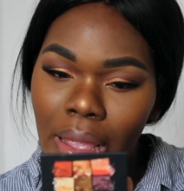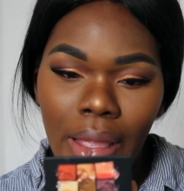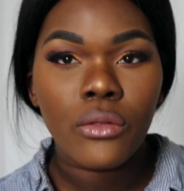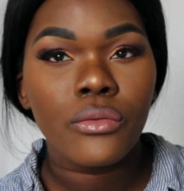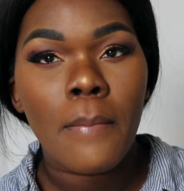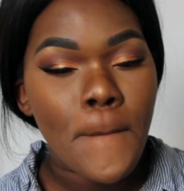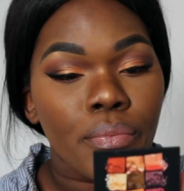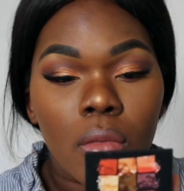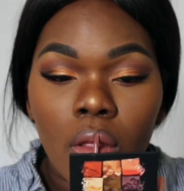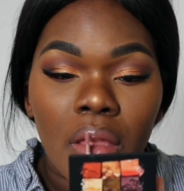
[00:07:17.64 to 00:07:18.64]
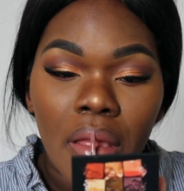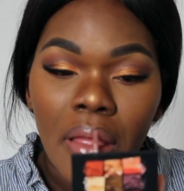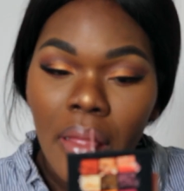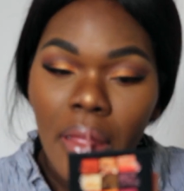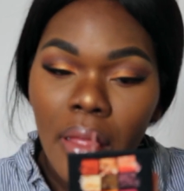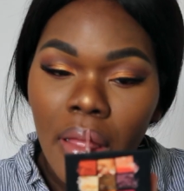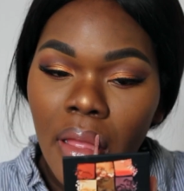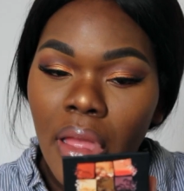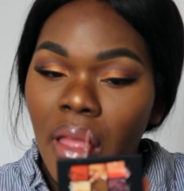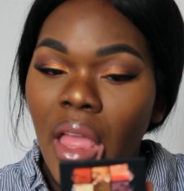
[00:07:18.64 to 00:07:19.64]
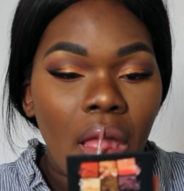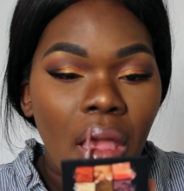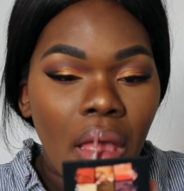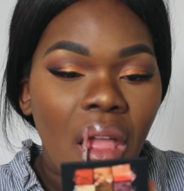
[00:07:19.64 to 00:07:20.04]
to just define the lip.